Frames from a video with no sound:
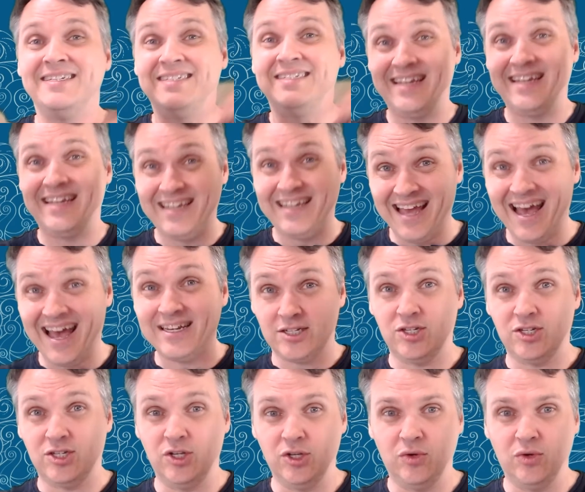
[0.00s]
to get
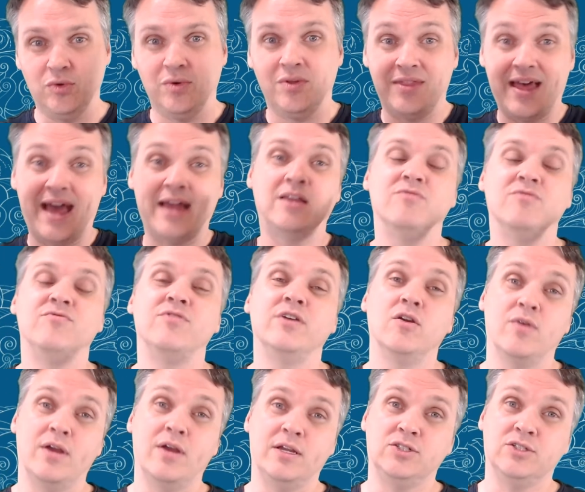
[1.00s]
to that
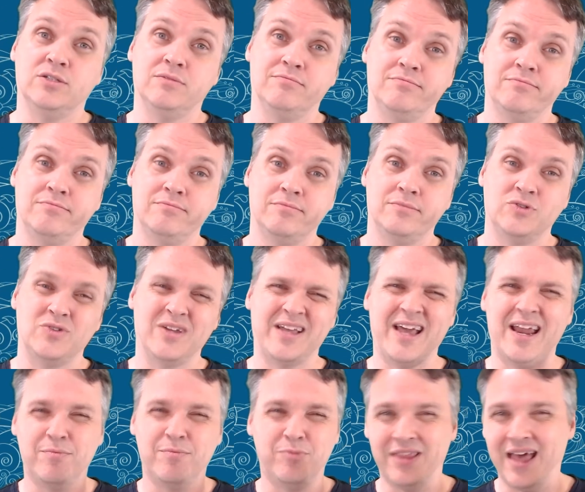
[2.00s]
configuration. So I
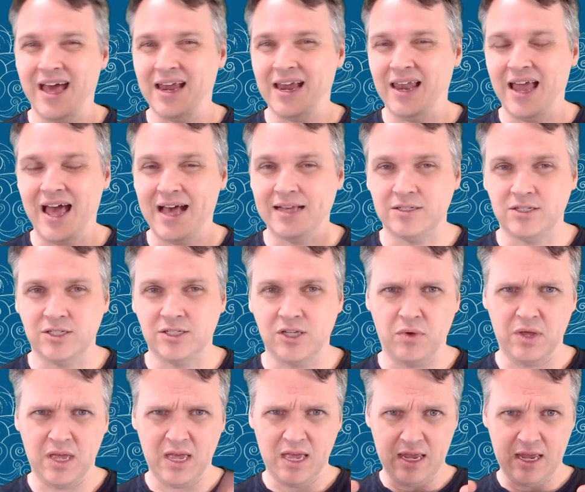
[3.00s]
kind of put that last. So
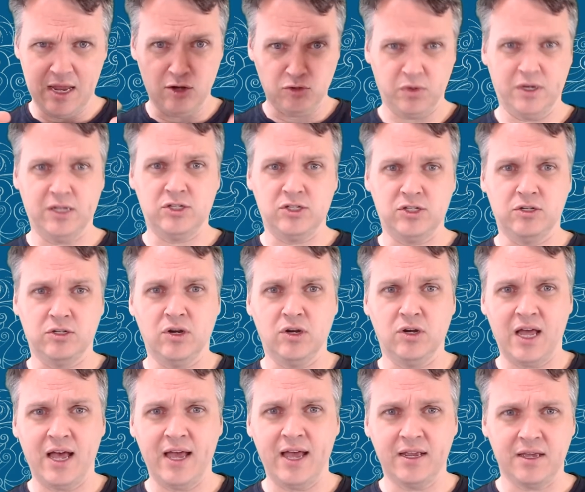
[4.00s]
here's what it should look
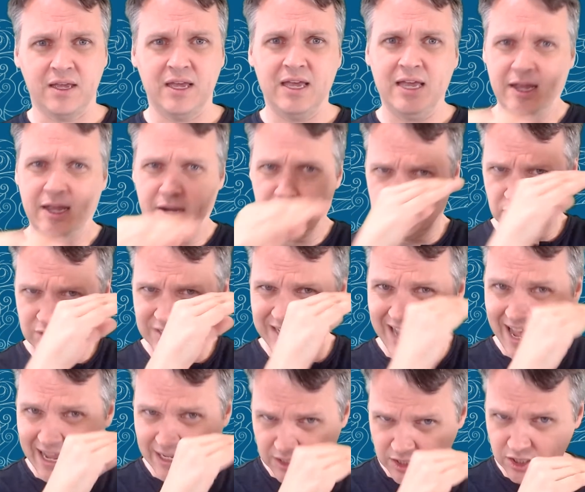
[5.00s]
like. Here's a
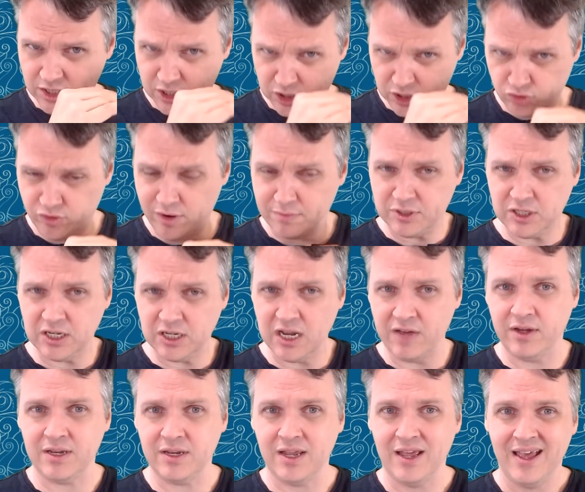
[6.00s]
text description of
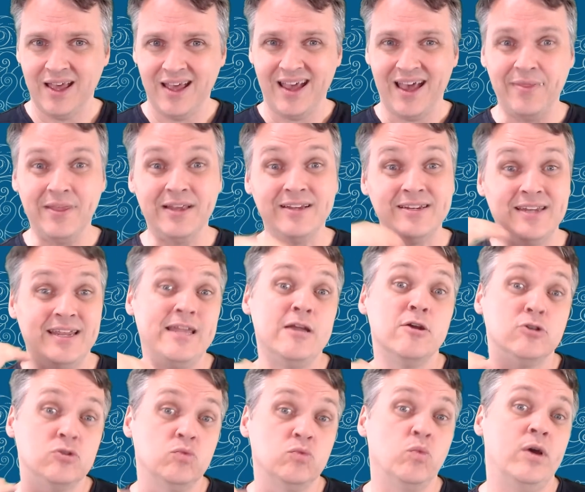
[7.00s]
it. And then
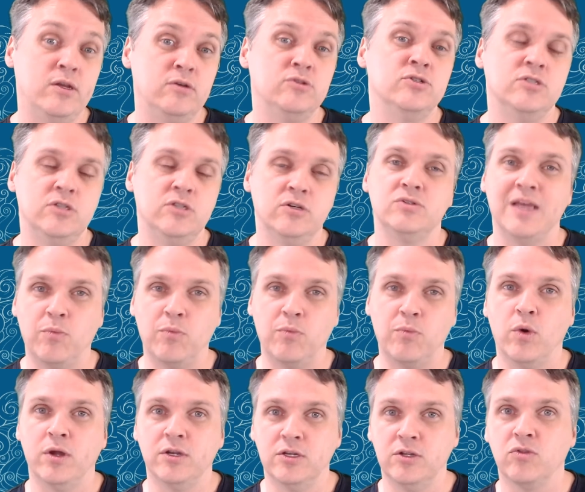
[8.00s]
here's what you should do, step
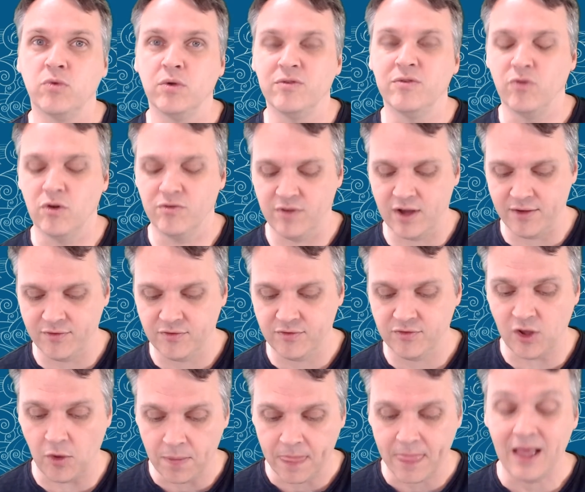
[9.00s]
1, 2, 3, 4, 5.
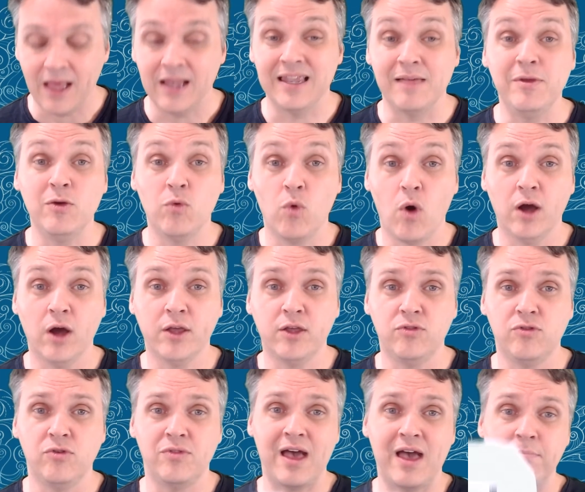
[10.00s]
So let me walk you
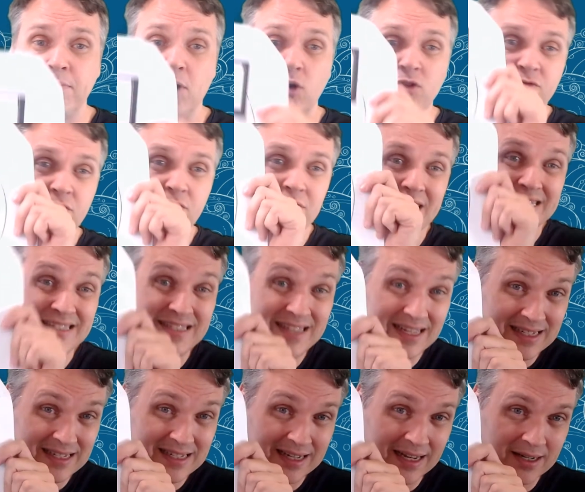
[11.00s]
through that both for the
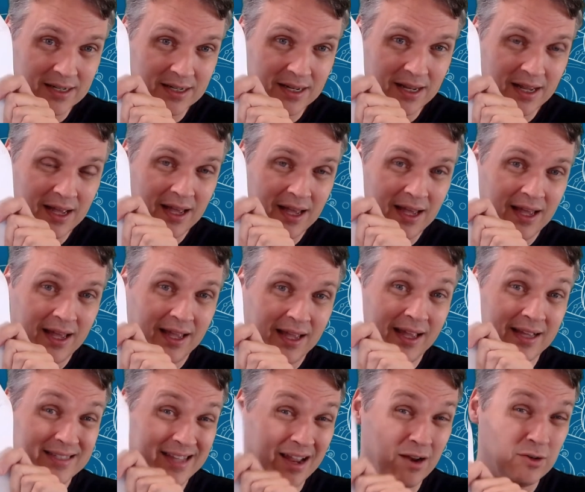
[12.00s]
assistant
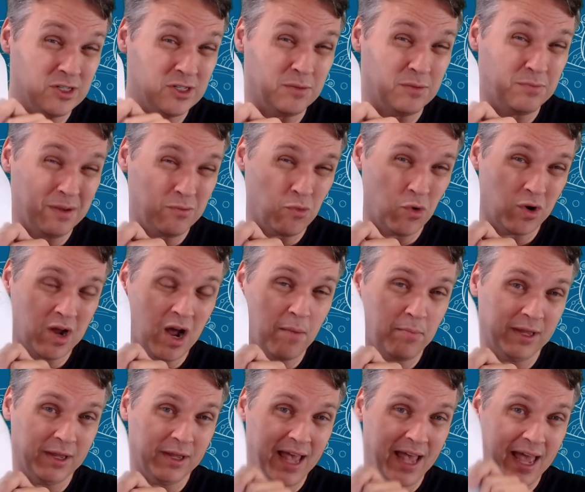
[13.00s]
because theirs is a bit more
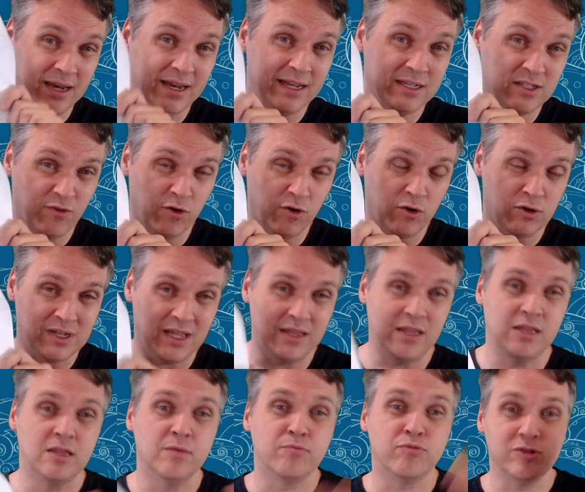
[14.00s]
complicated. It's first, and
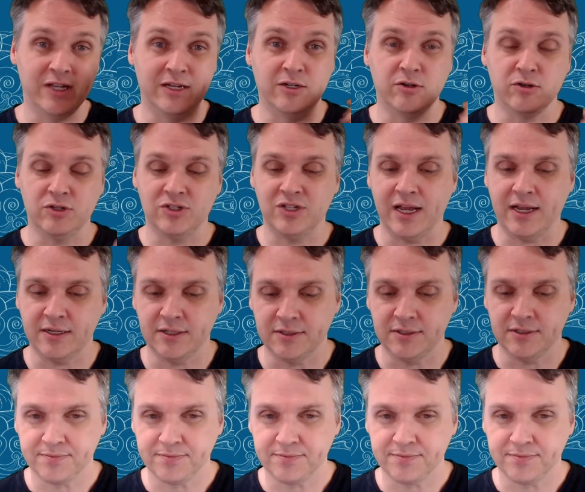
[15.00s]
then the presenter second.